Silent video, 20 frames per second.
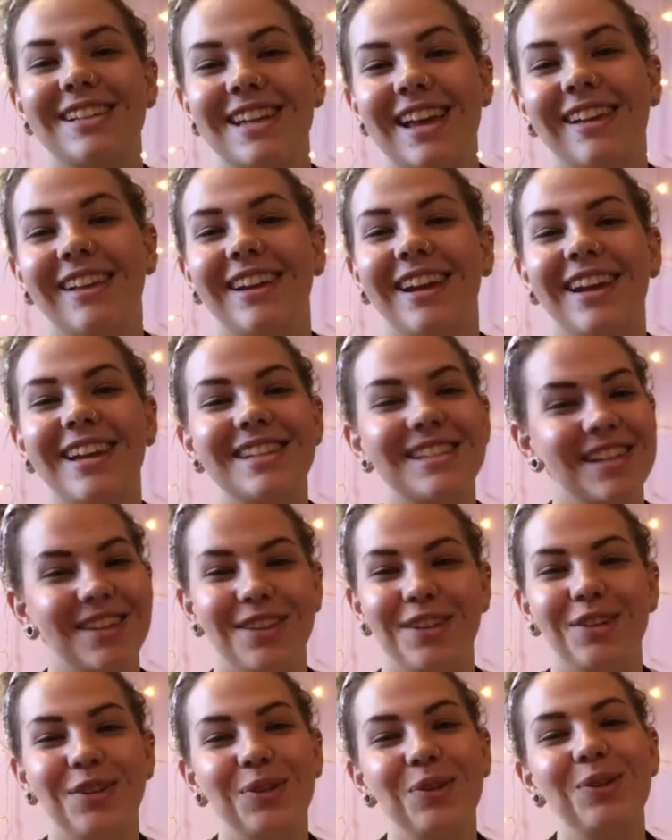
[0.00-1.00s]
telling us
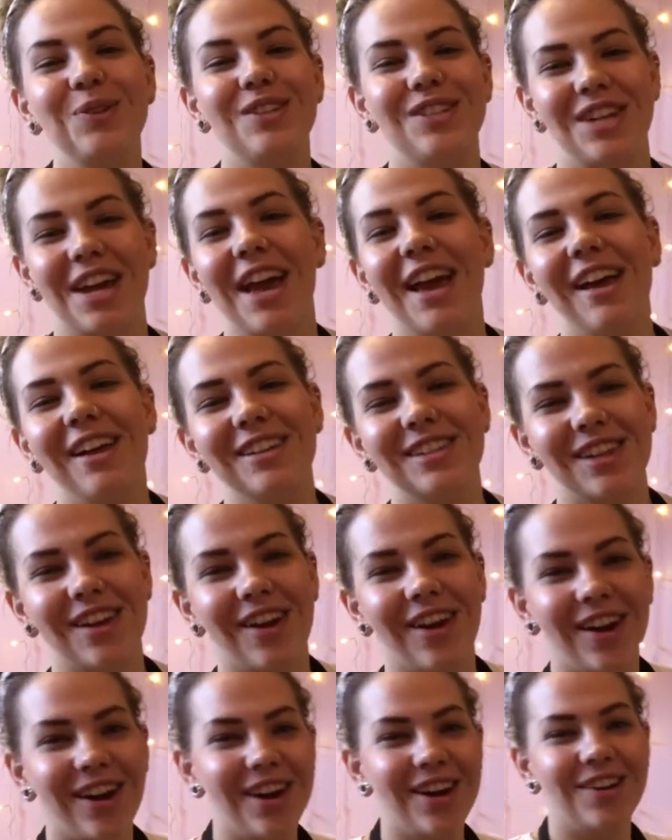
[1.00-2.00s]
the new gels
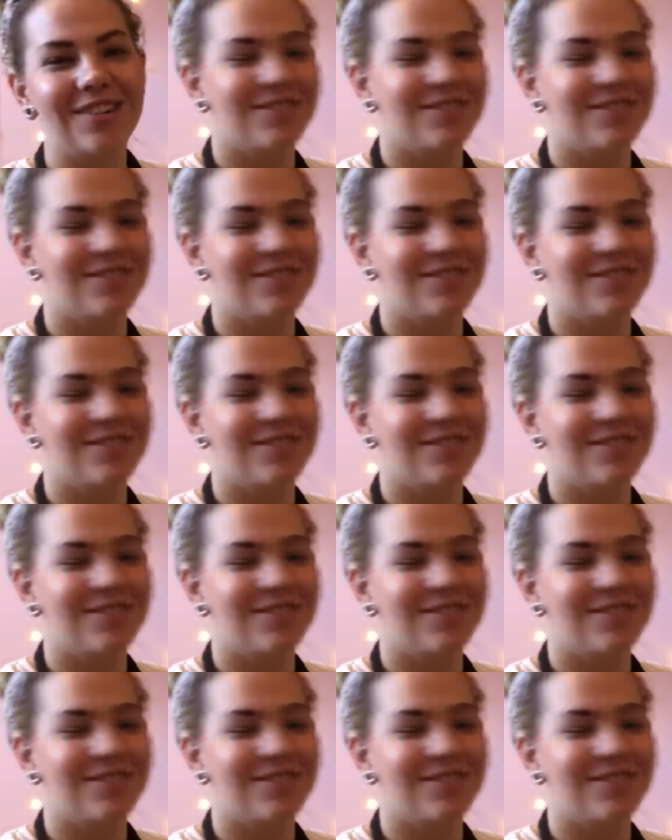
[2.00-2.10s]
are